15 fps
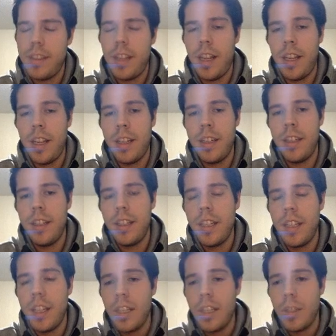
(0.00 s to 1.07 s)
and
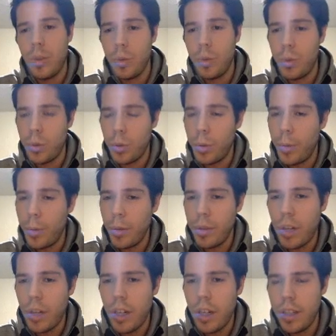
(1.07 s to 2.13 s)
two Turbo
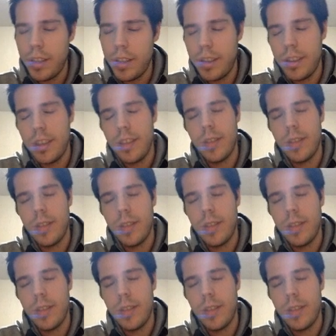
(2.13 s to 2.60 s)
Darks.